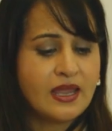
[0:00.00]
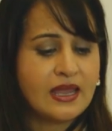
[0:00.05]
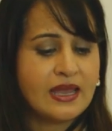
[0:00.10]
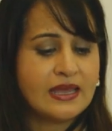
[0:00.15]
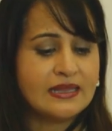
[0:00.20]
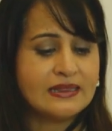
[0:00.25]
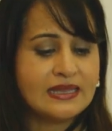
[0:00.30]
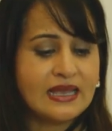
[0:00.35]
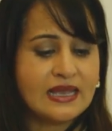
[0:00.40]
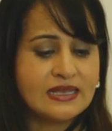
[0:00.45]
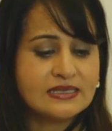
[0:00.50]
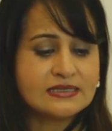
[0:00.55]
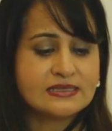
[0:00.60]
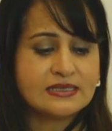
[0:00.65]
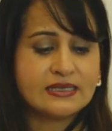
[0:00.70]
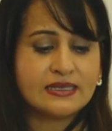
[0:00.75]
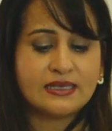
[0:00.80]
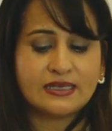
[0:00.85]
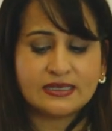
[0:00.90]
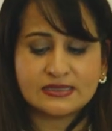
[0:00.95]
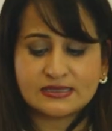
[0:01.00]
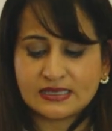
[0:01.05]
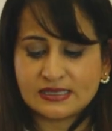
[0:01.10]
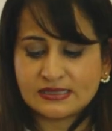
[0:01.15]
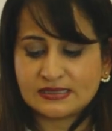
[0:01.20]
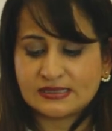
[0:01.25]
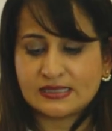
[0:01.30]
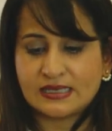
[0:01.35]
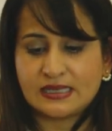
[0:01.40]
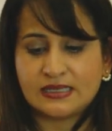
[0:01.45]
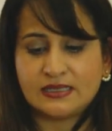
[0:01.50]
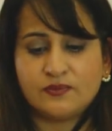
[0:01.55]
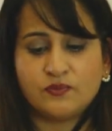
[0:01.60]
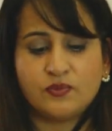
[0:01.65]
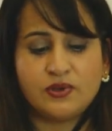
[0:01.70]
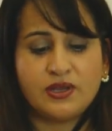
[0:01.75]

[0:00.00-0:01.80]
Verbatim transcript: And last thing, as I said,